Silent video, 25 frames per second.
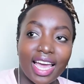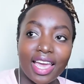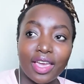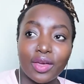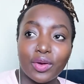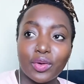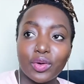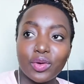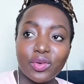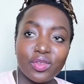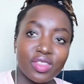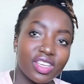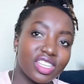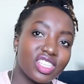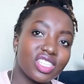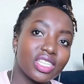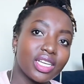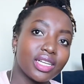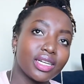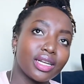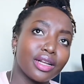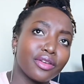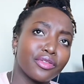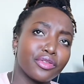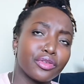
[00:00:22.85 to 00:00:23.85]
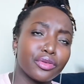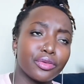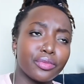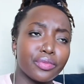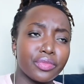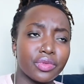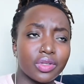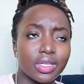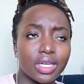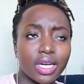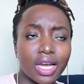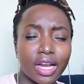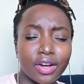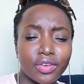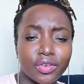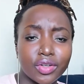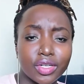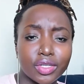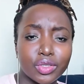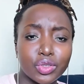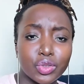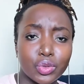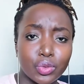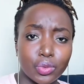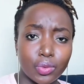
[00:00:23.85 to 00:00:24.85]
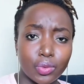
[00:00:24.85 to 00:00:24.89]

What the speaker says: I grew the channel from 300 to